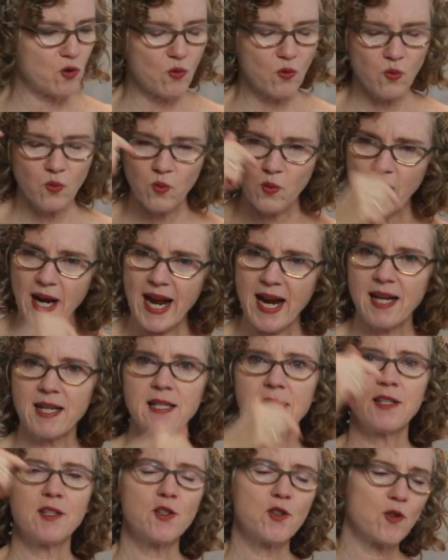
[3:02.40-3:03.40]

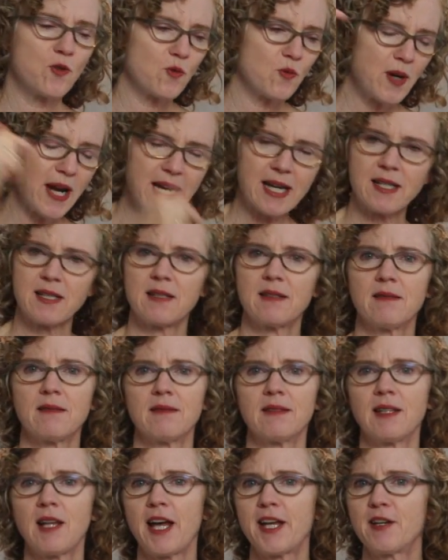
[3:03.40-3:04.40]
direct
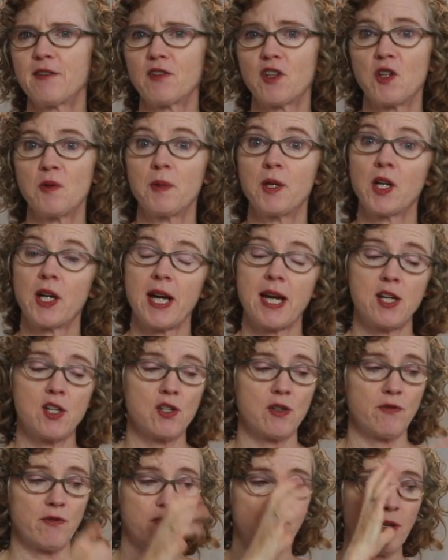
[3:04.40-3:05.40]
line of
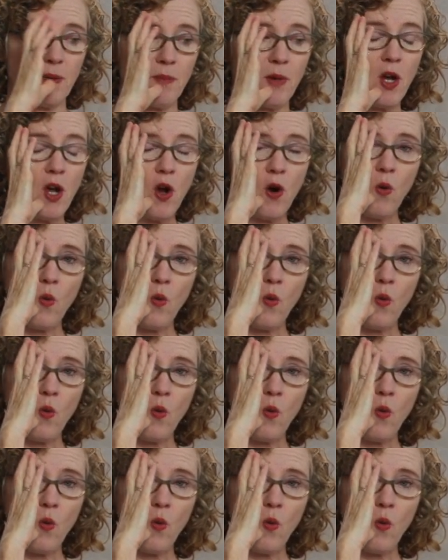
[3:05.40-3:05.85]
communication from